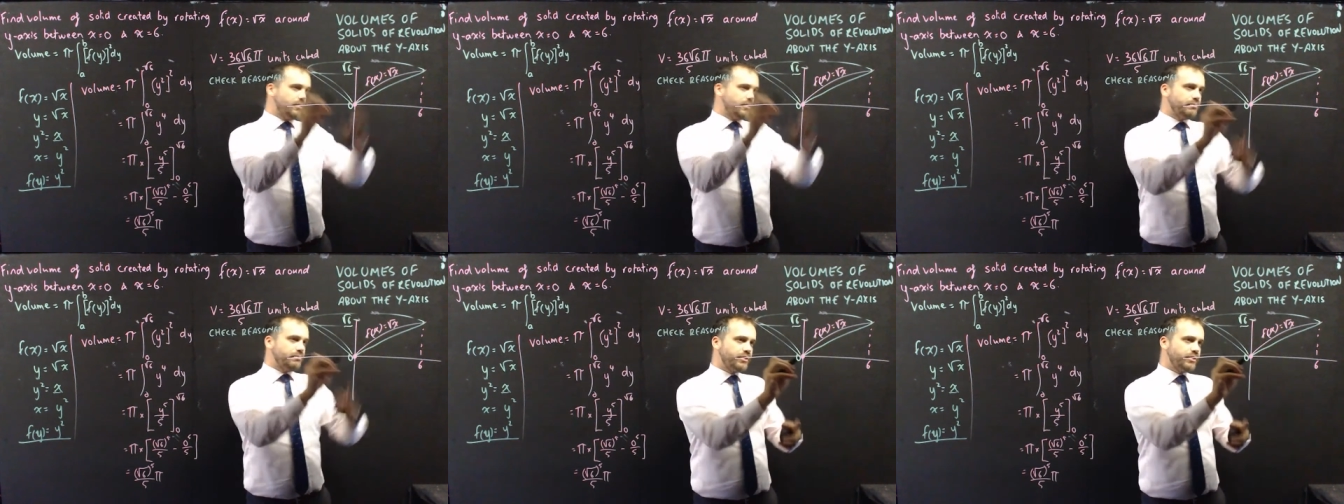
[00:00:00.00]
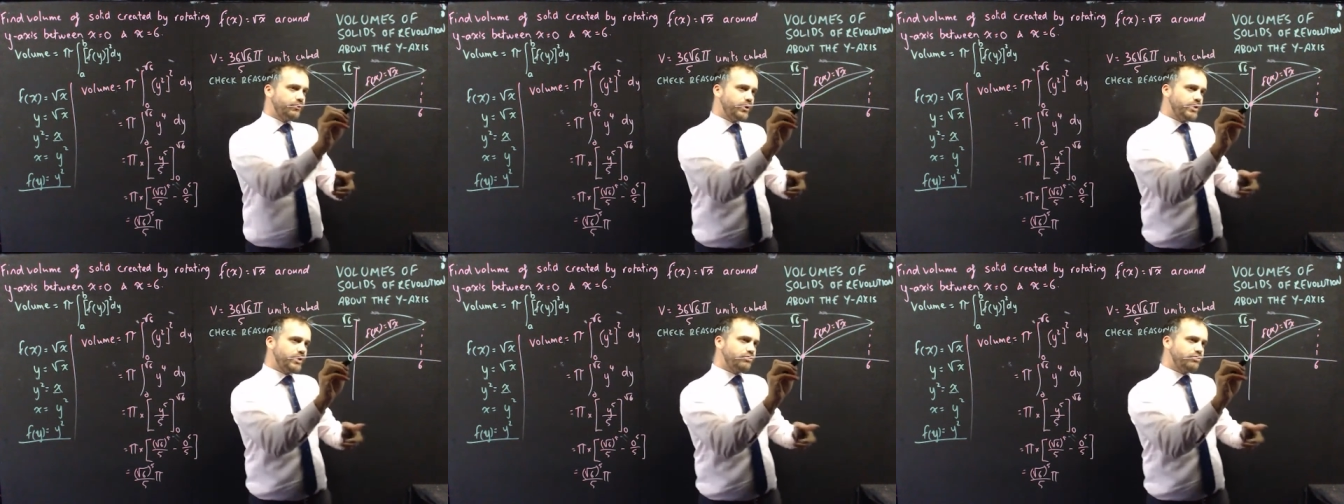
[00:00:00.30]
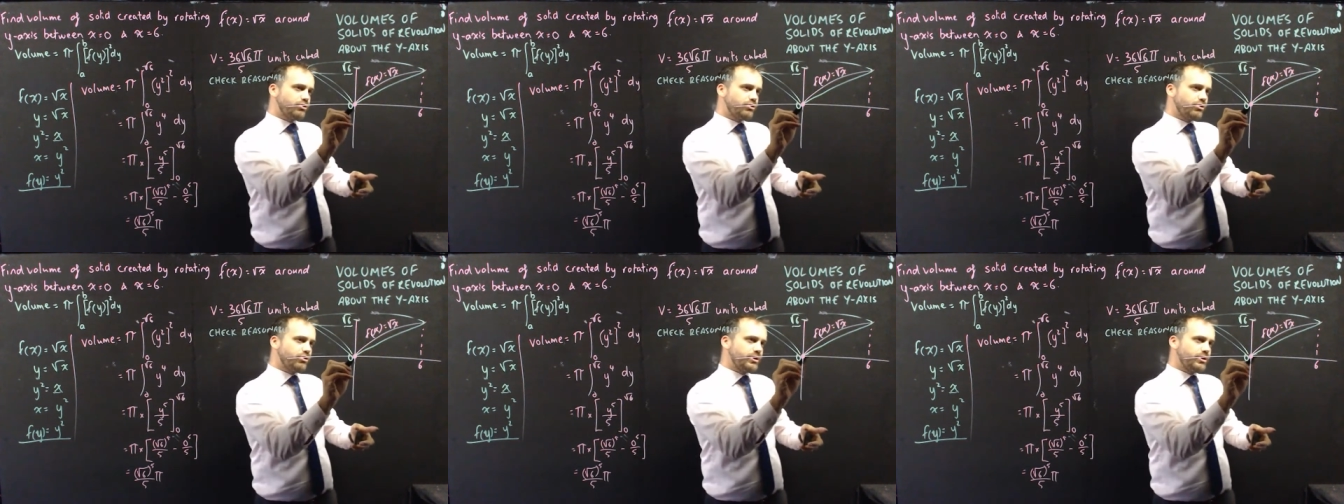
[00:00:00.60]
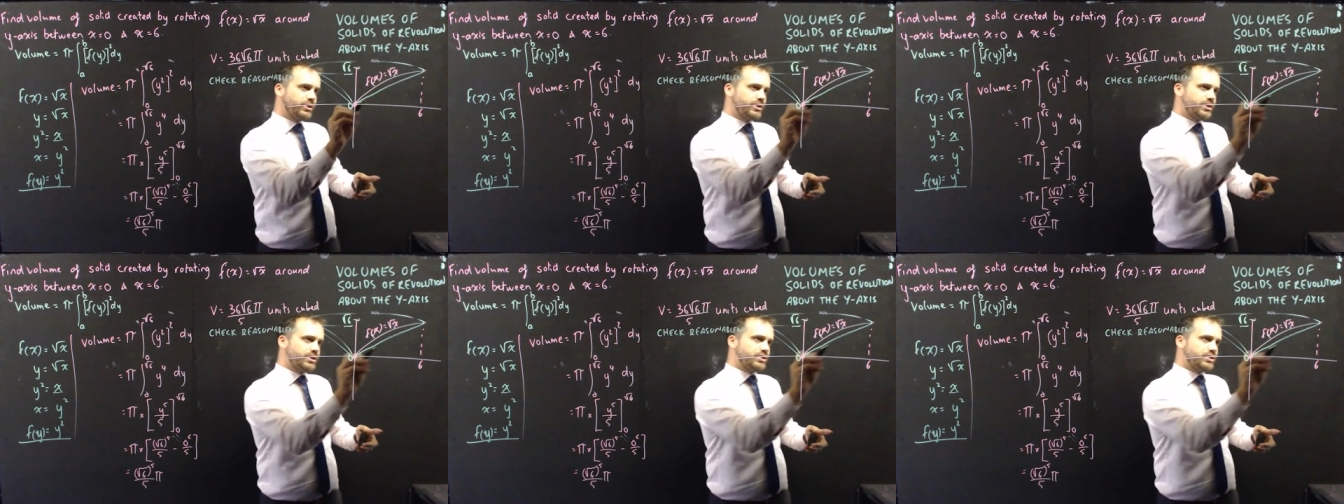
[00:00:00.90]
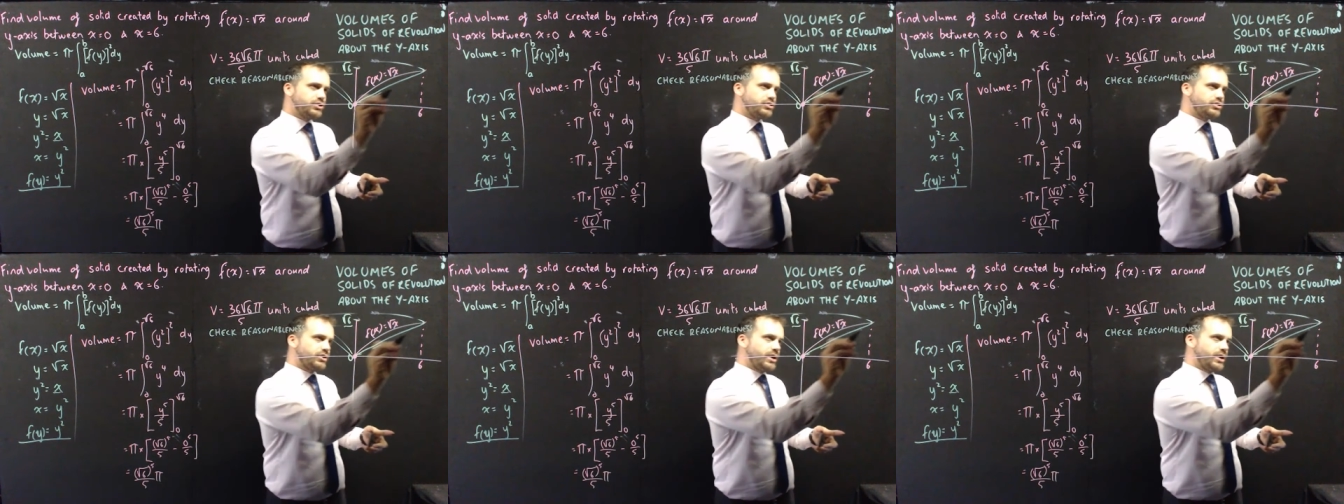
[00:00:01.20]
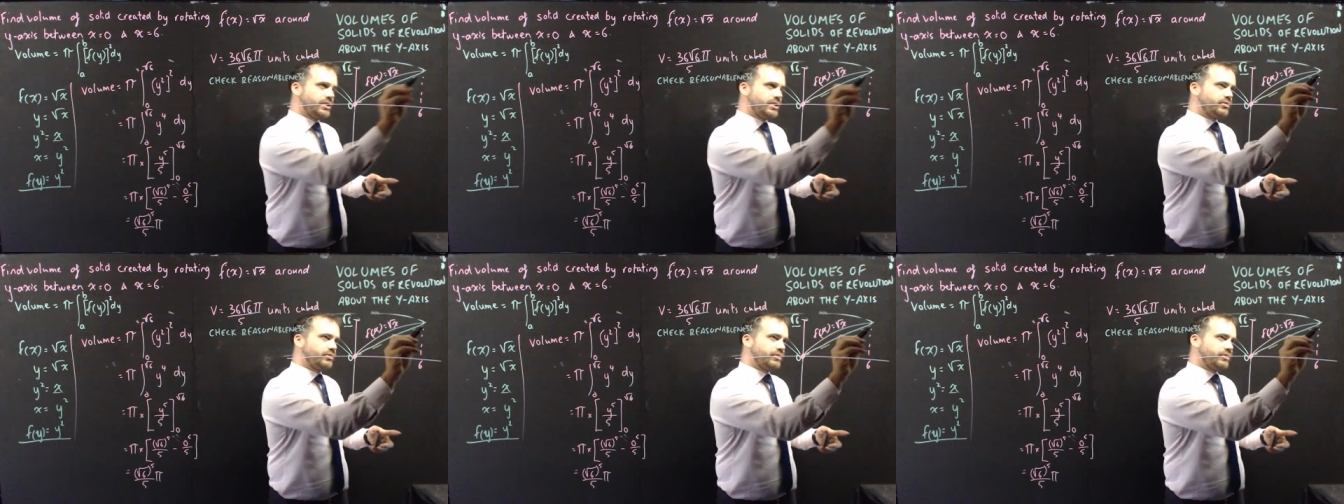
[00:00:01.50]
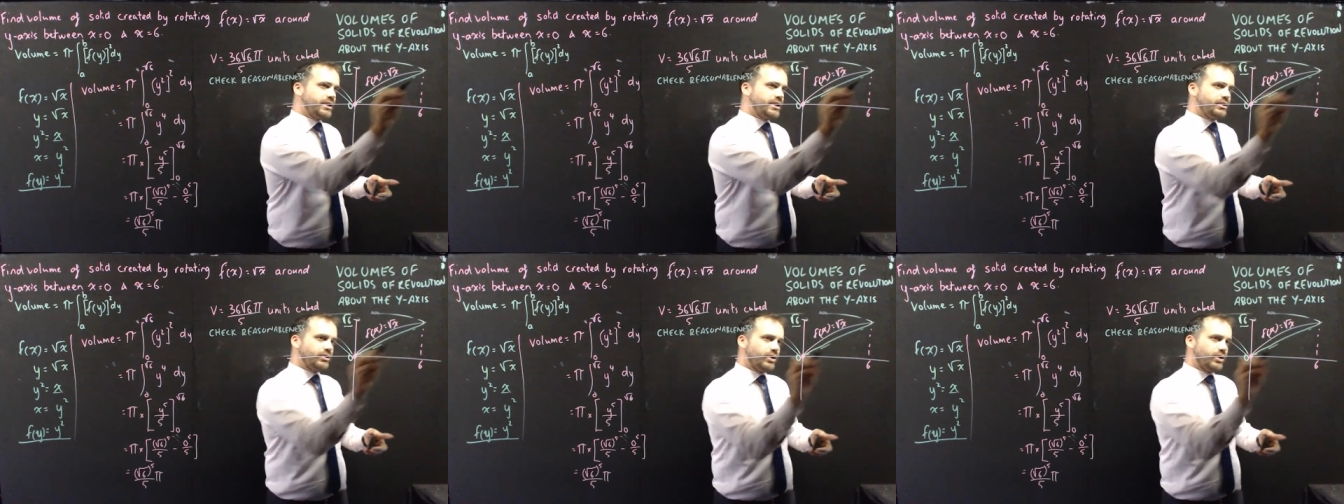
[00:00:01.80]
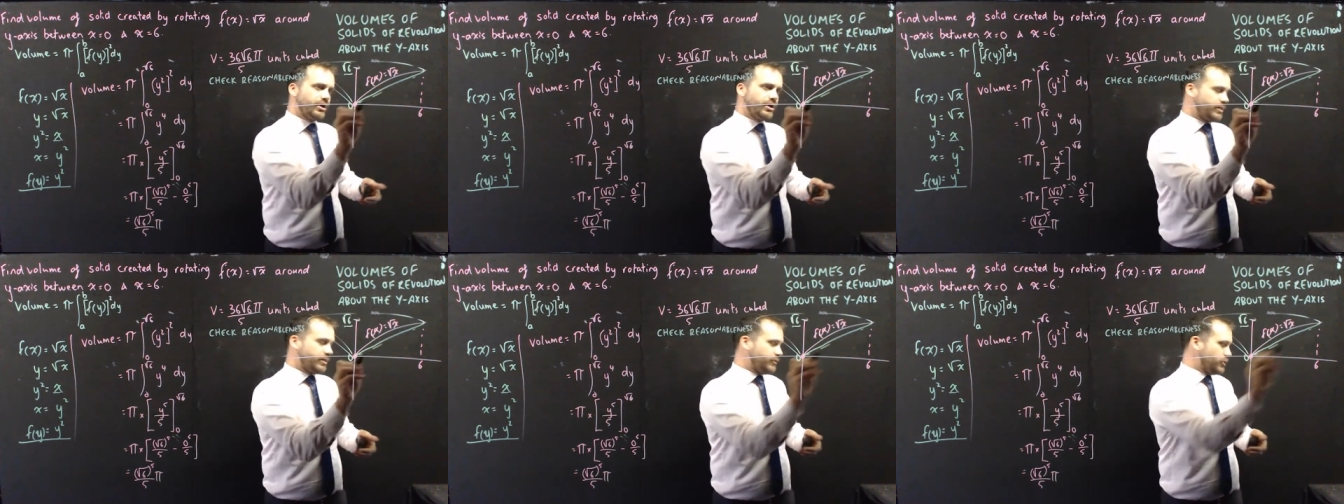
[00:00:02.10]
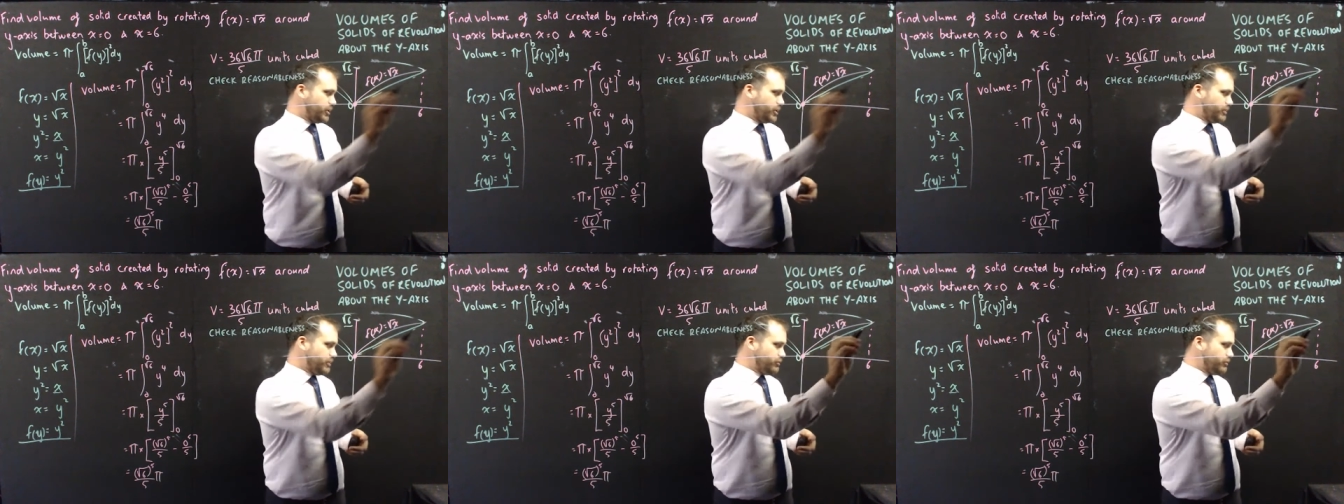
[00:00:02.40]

But if we draw in this straight green line that I've already